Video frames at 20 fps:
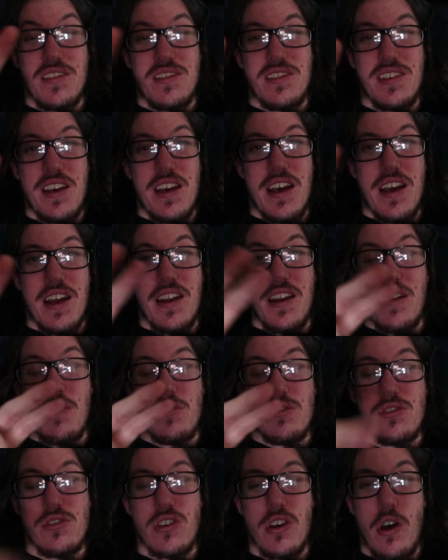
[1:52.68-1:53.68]
and sad, and I
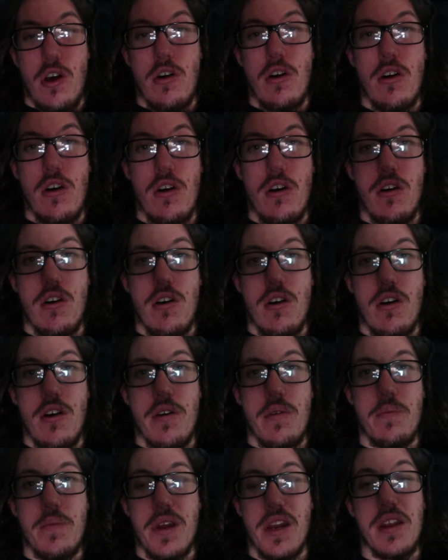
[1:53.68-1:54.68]
was just like,
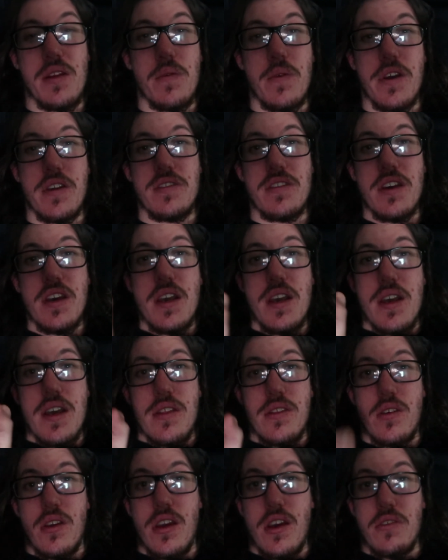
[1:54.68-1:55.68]
aww. But anyways,
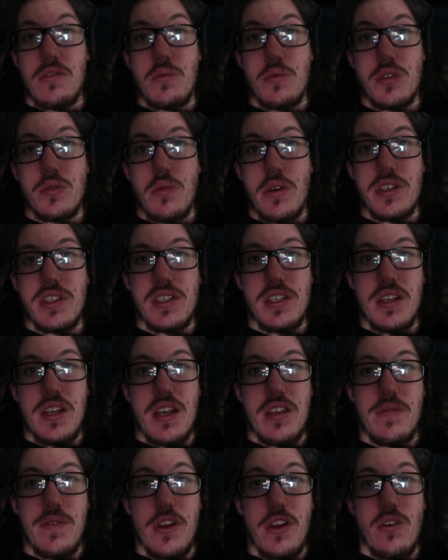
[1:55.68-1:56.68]
thank you guys so much for watching
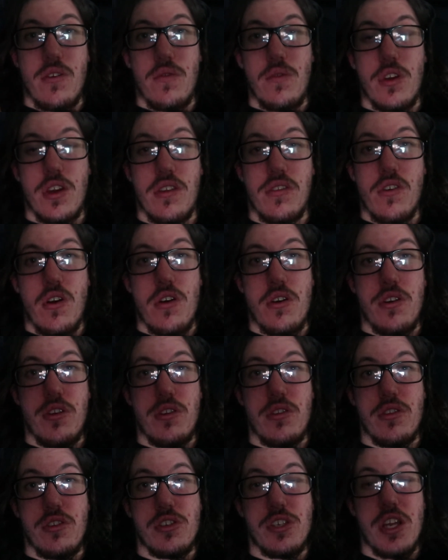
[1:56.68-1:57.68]
today's video. If you guys are new
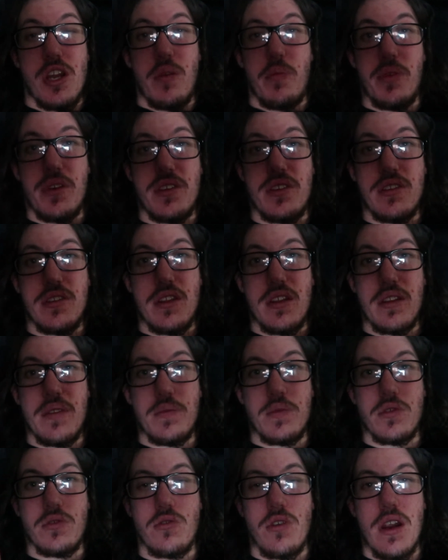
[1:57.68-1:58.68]
to the channel, please hit that
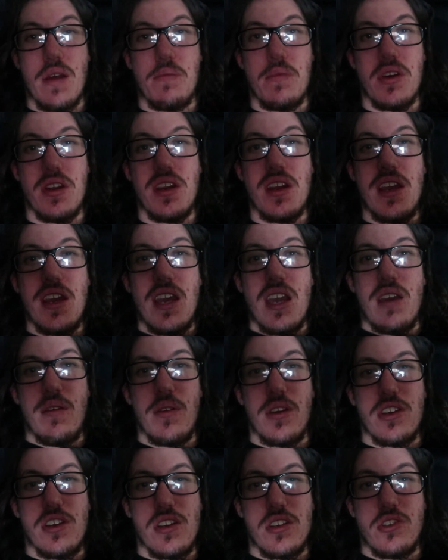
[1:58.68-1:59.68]
subscribe button. If
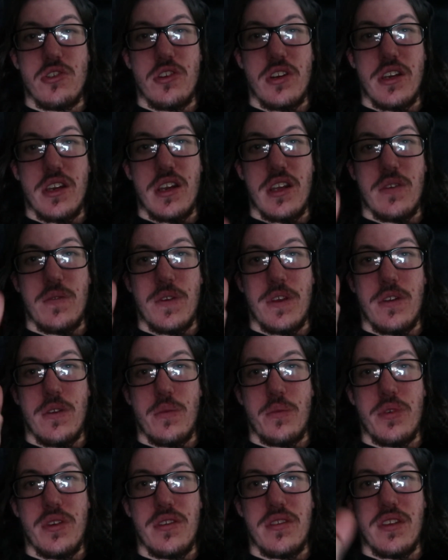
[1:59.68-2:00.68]
you guys enjoyed today's
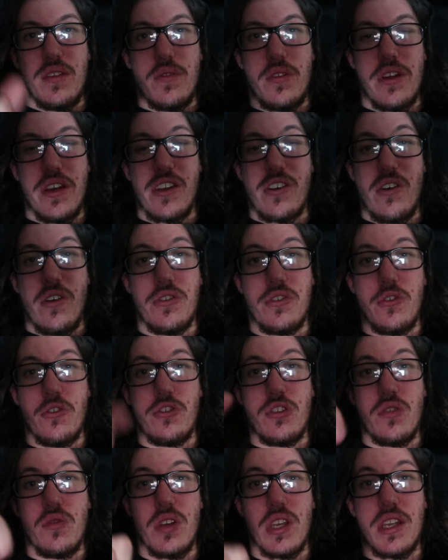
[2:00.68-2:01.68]
video, please leave a like. Also,
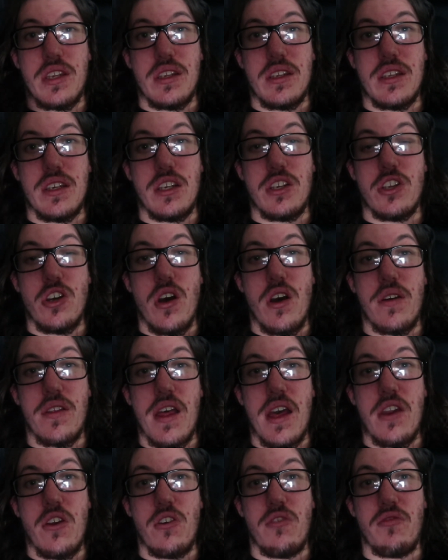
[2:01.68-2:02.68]
don't forget to ding-dong that